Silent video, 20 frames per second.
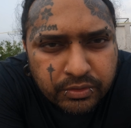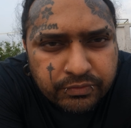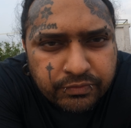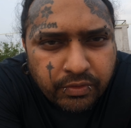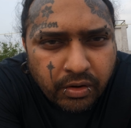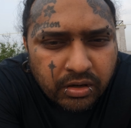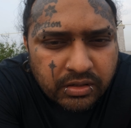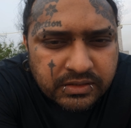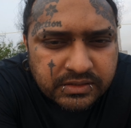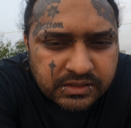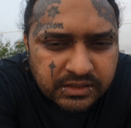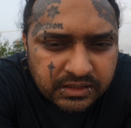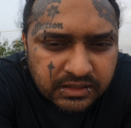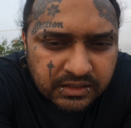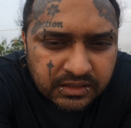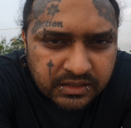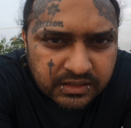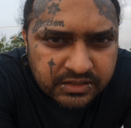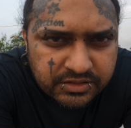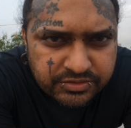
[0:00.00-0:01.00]

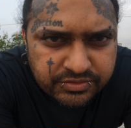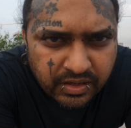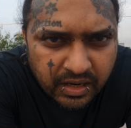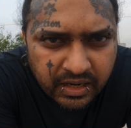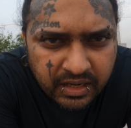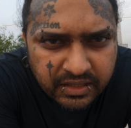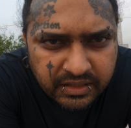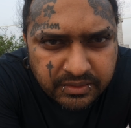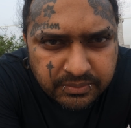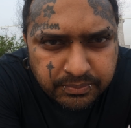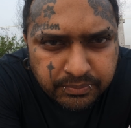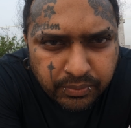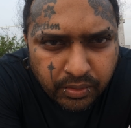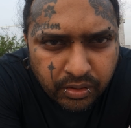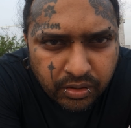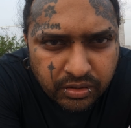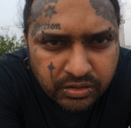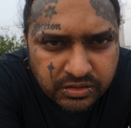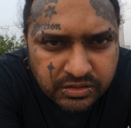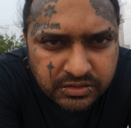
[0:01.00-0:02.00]
Volta
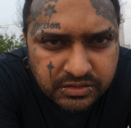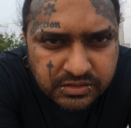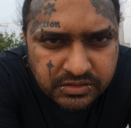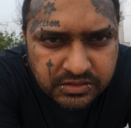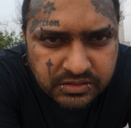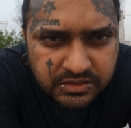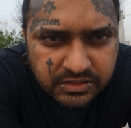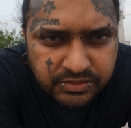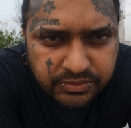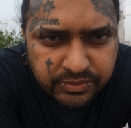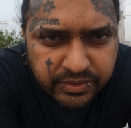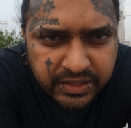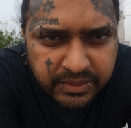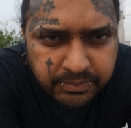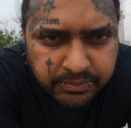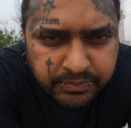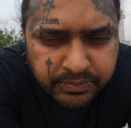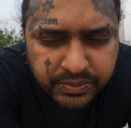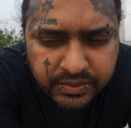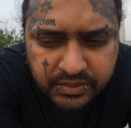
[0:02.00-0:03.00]
tripod
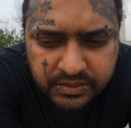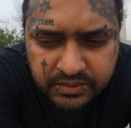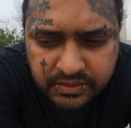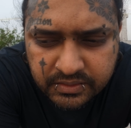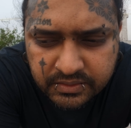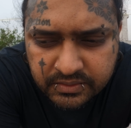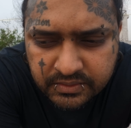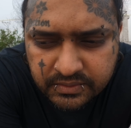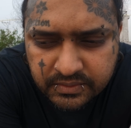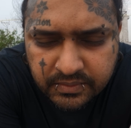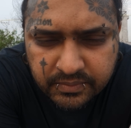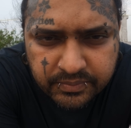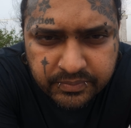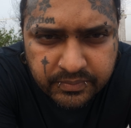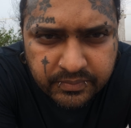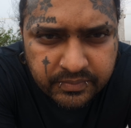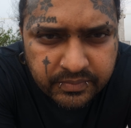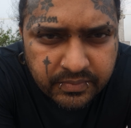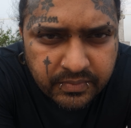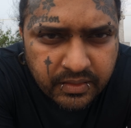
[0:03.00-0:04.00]
grip,
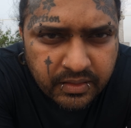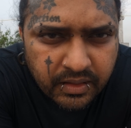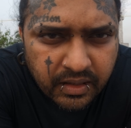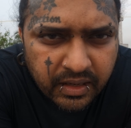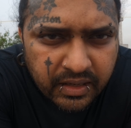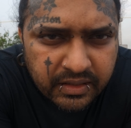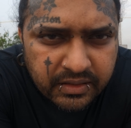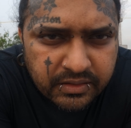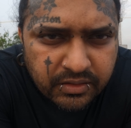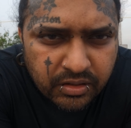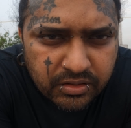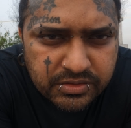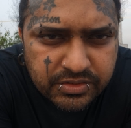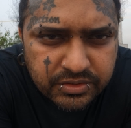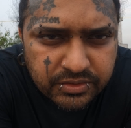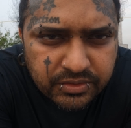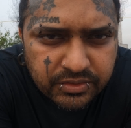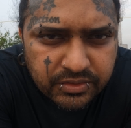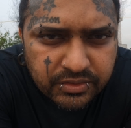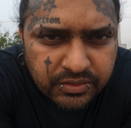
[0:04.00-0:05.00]
and
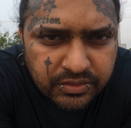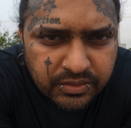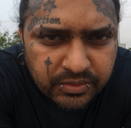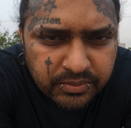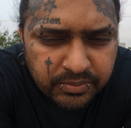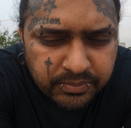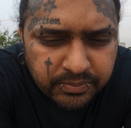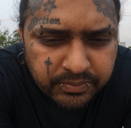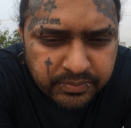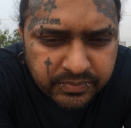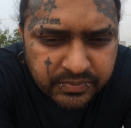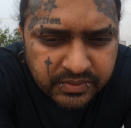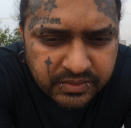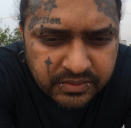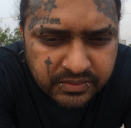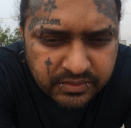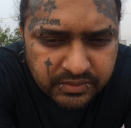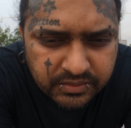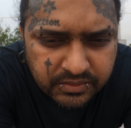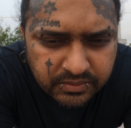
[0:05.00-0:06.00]
also
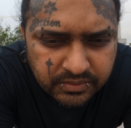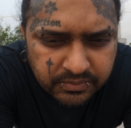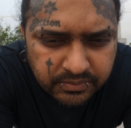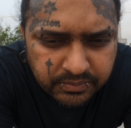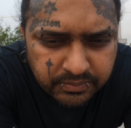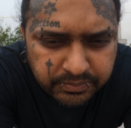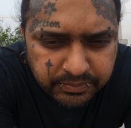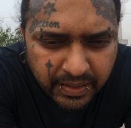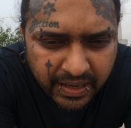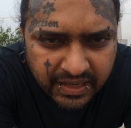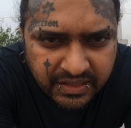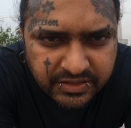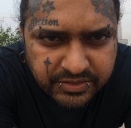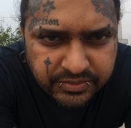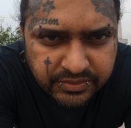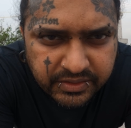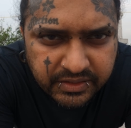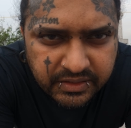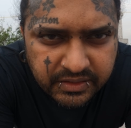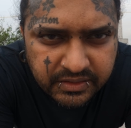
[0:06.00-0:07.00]

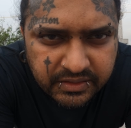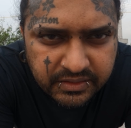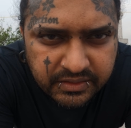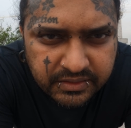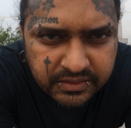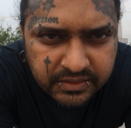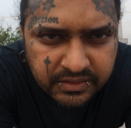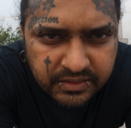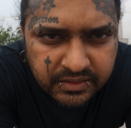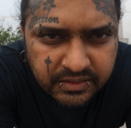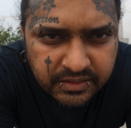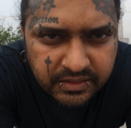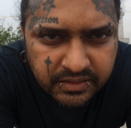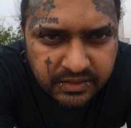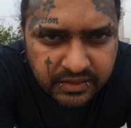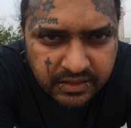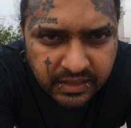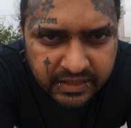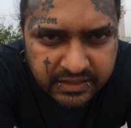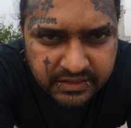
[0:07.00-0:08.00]
battery,
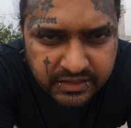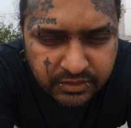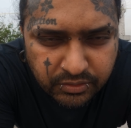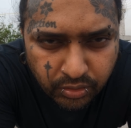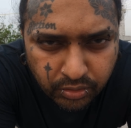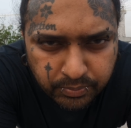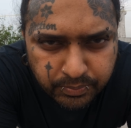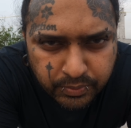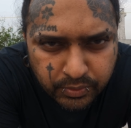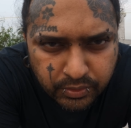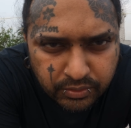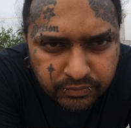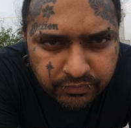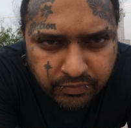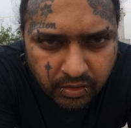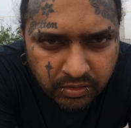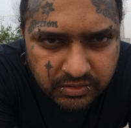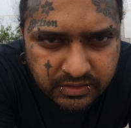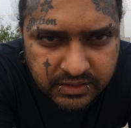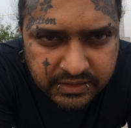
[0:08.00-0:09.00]
like the GoPro
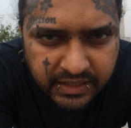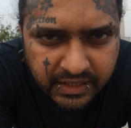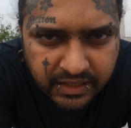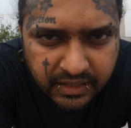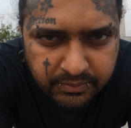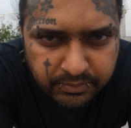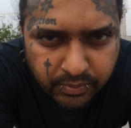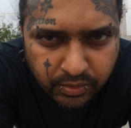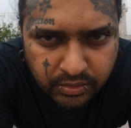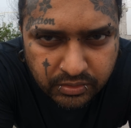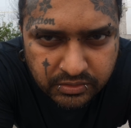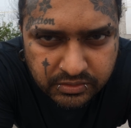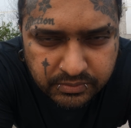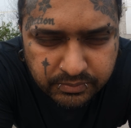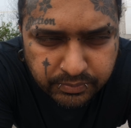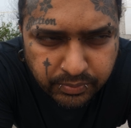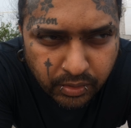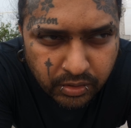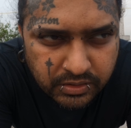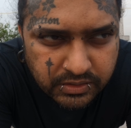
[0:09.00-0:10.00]
Volta that I
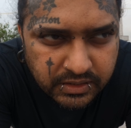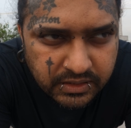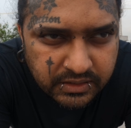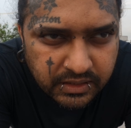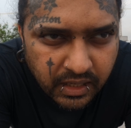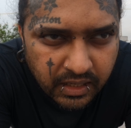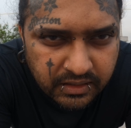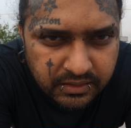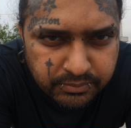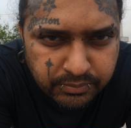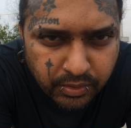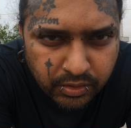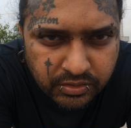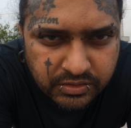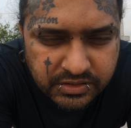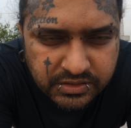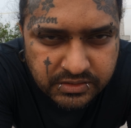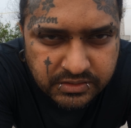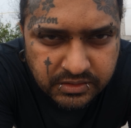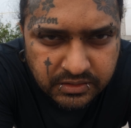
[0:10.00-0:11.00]
bought and
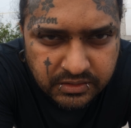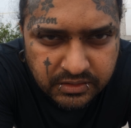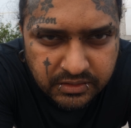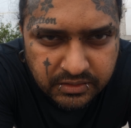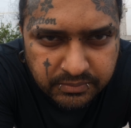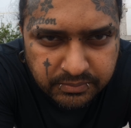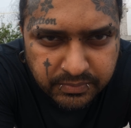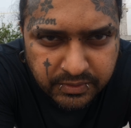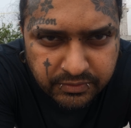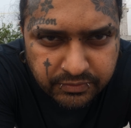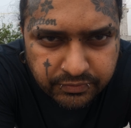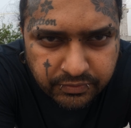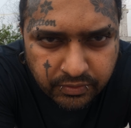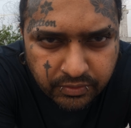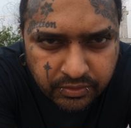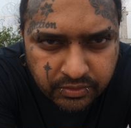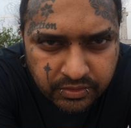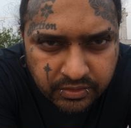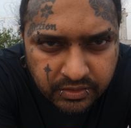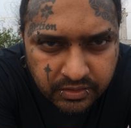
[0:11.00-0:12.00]
unboxed
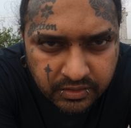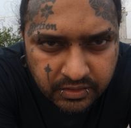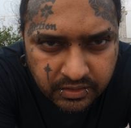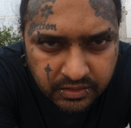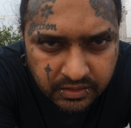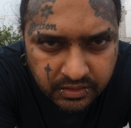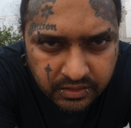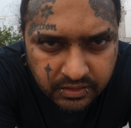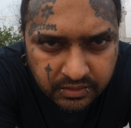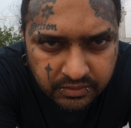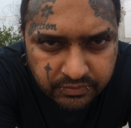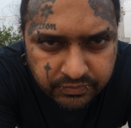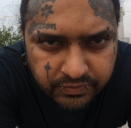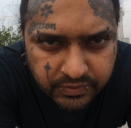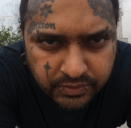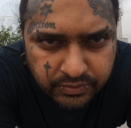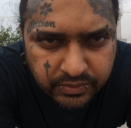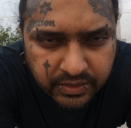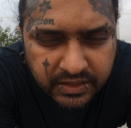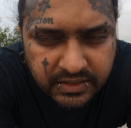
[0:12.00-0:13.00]
before a
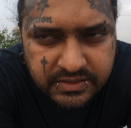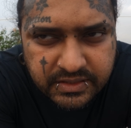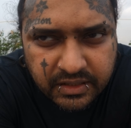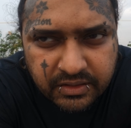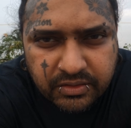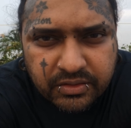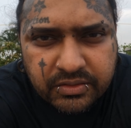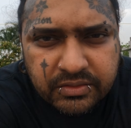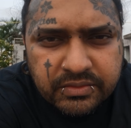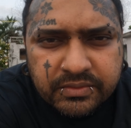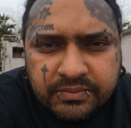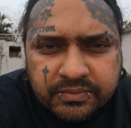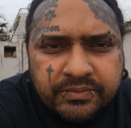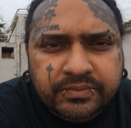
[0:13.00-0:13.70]
few days ago.